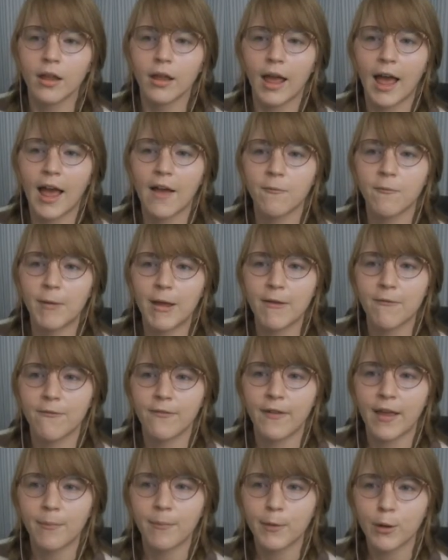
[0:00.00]
Have my
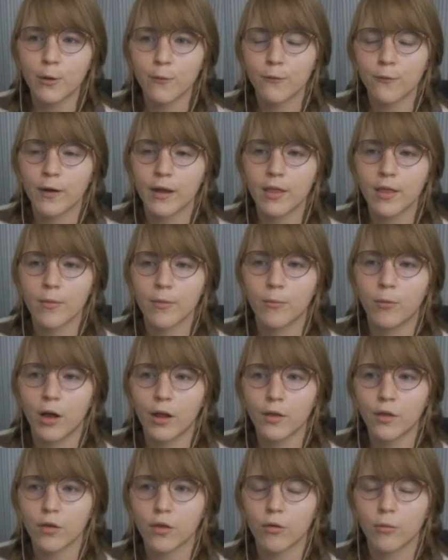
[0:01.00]
family or friends
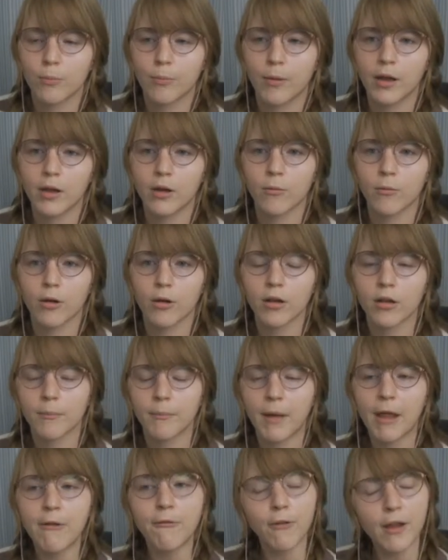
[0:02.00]
watched or bought your work?
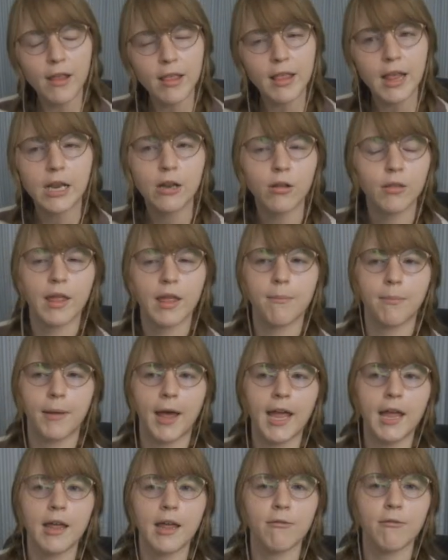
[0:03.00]
My friends, I know they
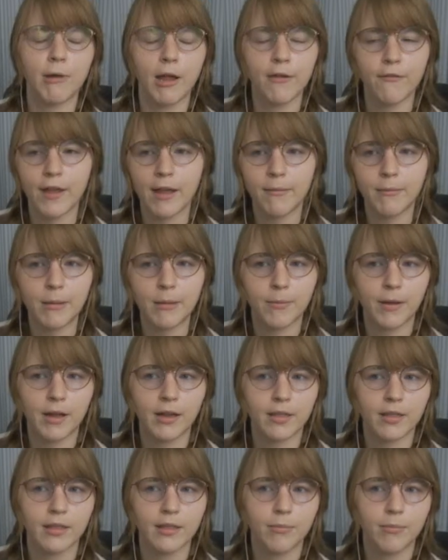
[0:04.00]
buy it. If my family
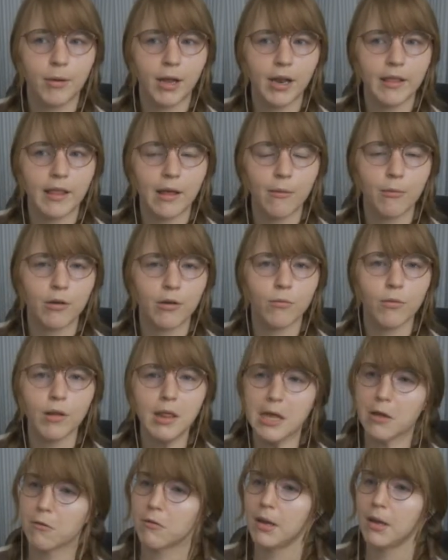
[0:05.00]
bought it, that would
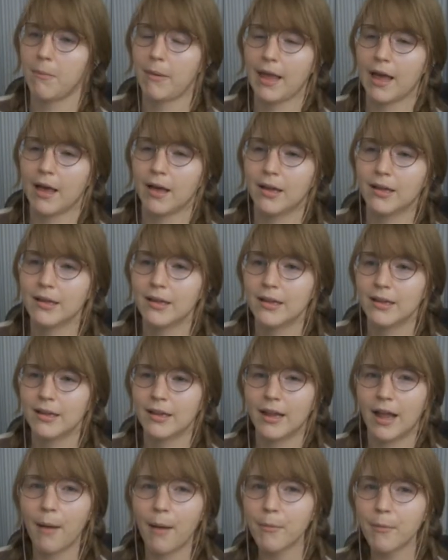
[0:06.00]
really creep me out.
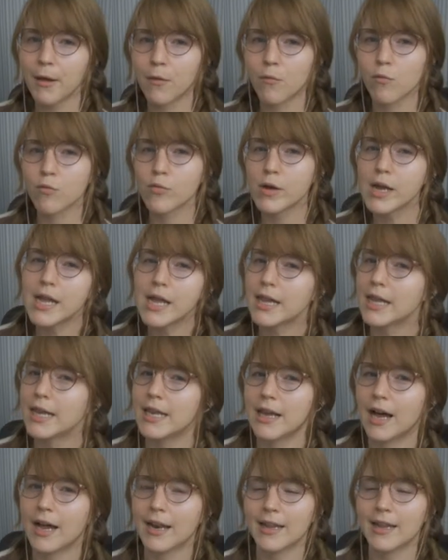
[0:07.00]
I'm like really
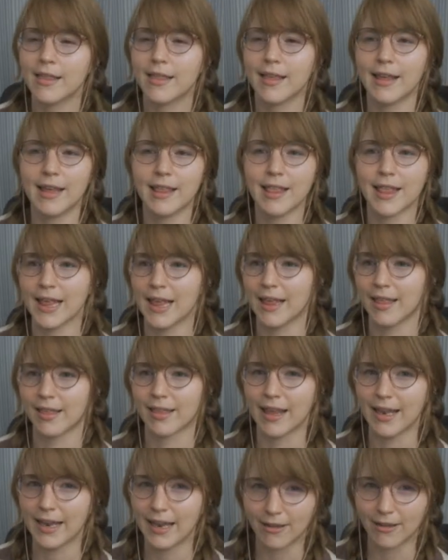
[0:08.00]
not into
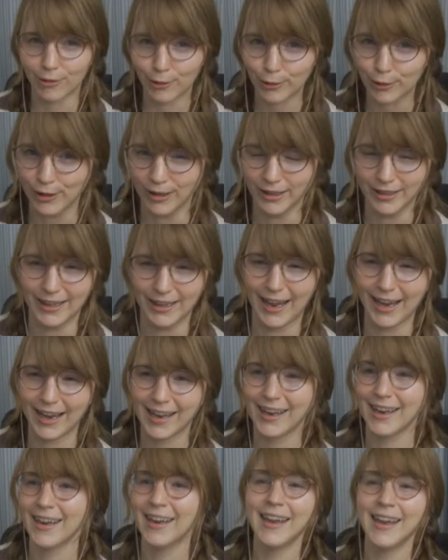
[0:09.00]
incest at all.
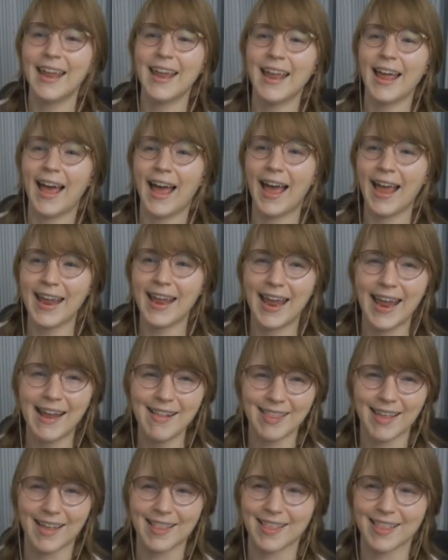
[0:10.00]
Like, I
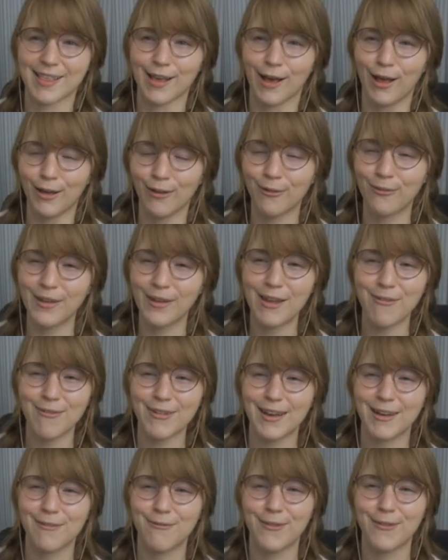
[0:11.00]
hate that stuff,
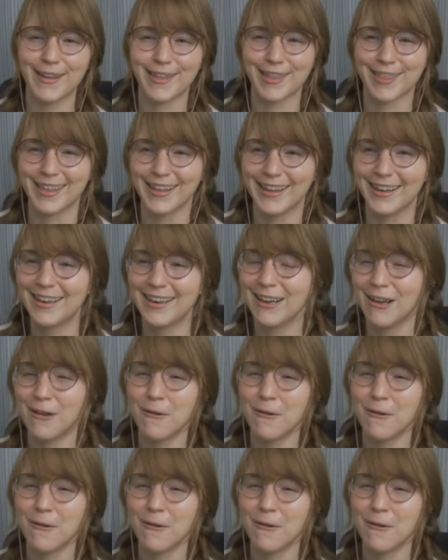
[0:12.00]
even in fiction.